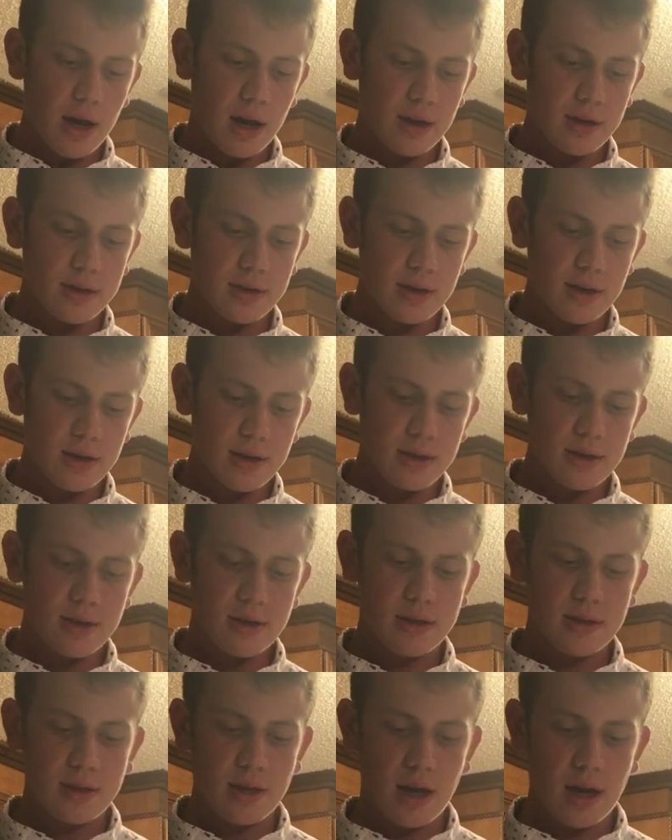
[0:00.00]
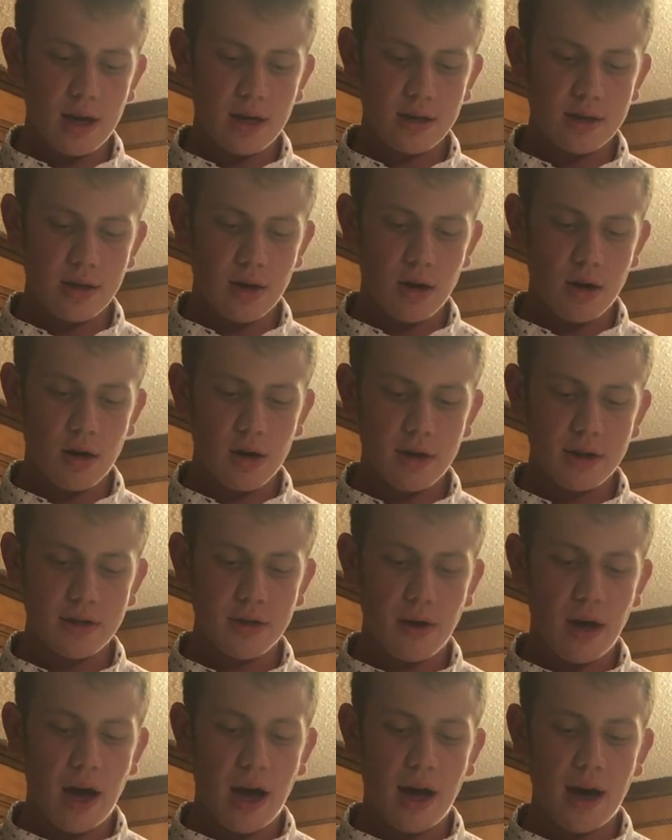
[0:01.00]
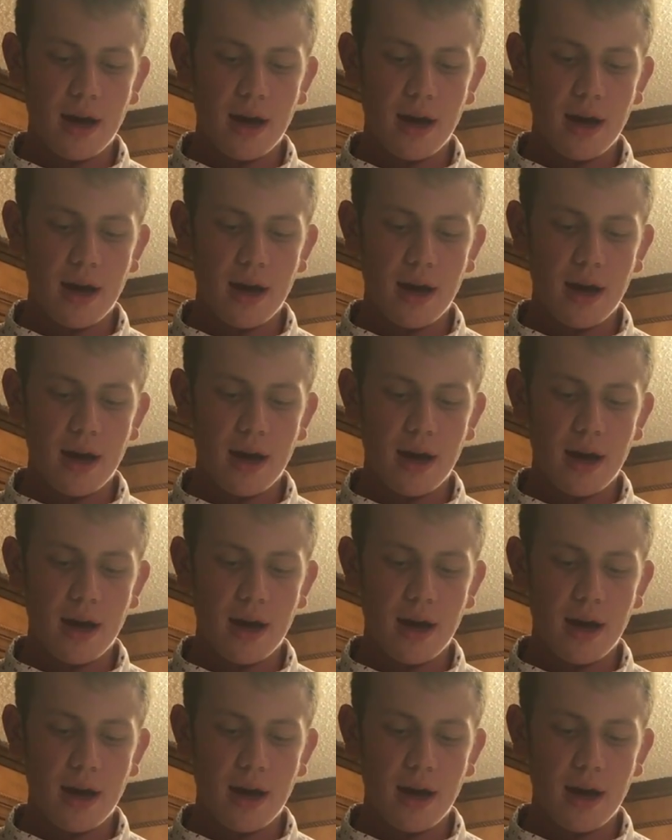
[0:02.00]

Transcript: as it stands are also